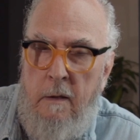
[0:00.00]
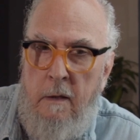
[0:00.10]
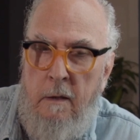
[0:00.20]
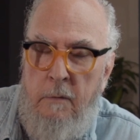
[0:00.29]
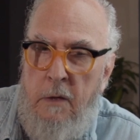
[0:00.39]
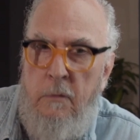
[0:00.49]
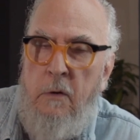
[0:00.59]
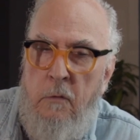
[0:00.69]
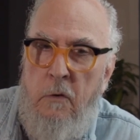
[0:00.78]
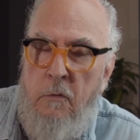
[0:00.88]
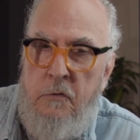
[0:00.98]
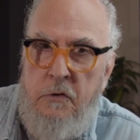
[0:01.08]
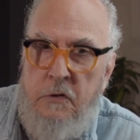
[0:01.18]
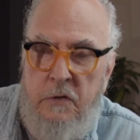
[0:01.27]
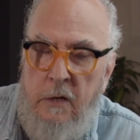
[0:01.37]
I mean, I
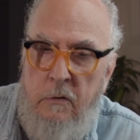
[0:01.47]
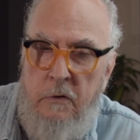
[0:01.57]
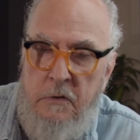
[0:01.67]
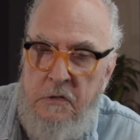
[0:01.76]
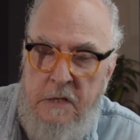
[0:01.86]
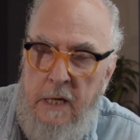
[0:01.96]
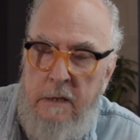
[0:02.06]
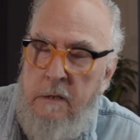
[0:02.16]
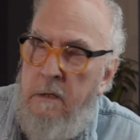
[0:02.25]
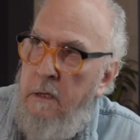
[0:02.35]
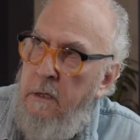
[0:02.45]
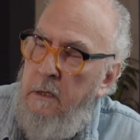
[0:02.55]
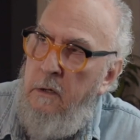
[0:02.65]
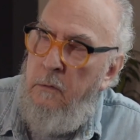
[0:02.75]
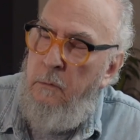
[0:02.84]
couldn't understand that,
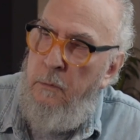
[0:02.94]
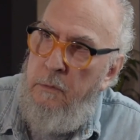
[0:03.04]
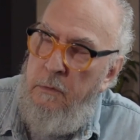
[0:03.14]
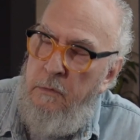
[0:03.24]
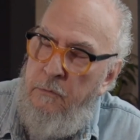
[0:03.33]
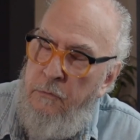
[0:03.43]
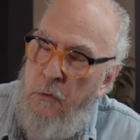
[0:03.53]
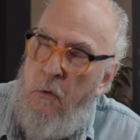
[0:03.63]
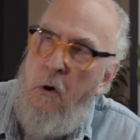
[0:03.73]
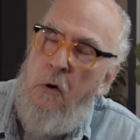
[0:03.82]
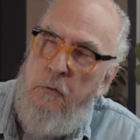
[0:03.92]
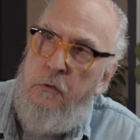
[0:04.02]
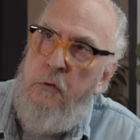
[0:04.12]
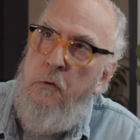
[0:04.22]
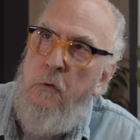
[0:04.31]
you go
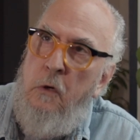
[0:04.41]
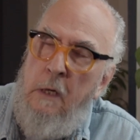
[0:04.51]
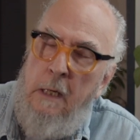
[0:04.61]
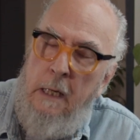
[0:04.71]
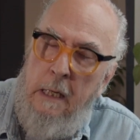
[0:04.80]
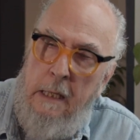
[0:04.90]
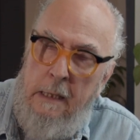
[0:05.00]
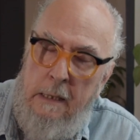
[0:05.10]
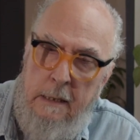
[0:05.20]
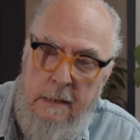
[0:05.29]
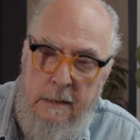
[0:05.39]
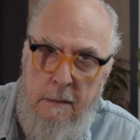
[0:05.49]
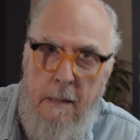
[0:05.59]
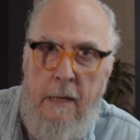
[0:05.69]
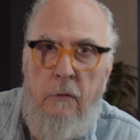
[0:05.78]
to
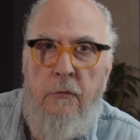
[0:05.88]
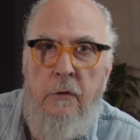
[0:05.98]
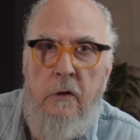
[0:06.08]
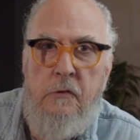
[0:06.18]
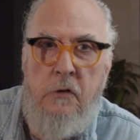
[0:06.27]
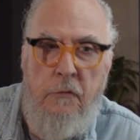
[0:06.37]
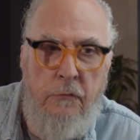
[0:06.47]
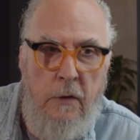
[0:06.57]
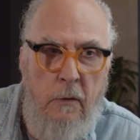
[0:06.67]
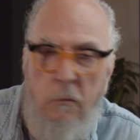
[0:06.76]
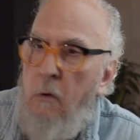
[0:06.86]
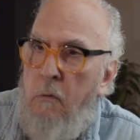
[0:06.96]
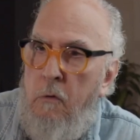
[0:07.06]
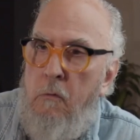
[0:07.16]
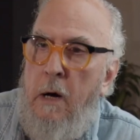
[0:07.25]
the battlefields of World
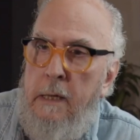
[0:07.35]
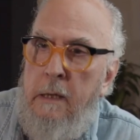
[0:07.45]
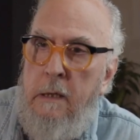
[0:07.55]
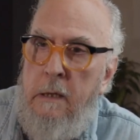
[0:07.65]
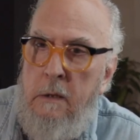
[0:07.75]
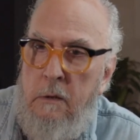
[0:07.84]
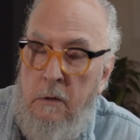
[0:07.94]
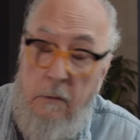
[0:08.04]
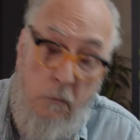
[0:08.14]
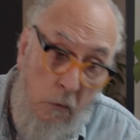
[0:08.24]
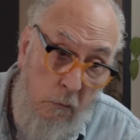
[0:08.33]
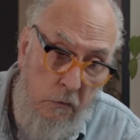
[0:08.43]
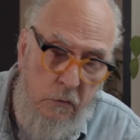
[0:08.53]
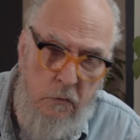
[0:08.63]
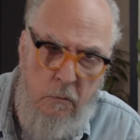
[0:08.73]
War I and World
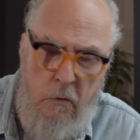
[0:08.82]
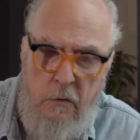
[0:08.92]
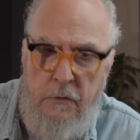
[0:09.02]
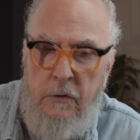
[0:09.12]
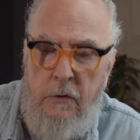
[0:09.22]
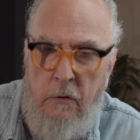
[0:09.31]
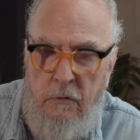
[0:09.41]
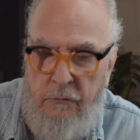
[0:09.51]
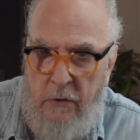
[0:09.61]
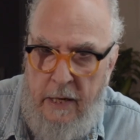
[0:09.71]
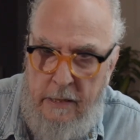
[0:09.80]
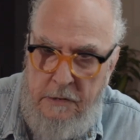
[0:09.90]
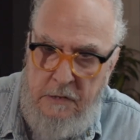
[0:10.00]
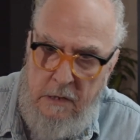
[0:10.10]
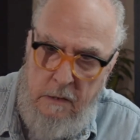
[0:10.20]
War II, both, in
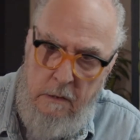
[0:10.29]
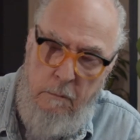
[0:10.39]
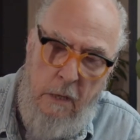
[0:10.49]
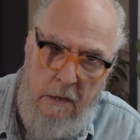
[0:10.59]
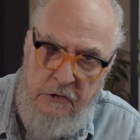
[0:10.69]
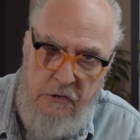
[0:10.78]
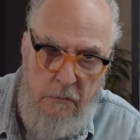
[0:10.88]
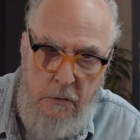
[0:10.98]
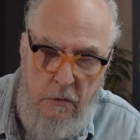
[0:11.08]
France and in Belgium,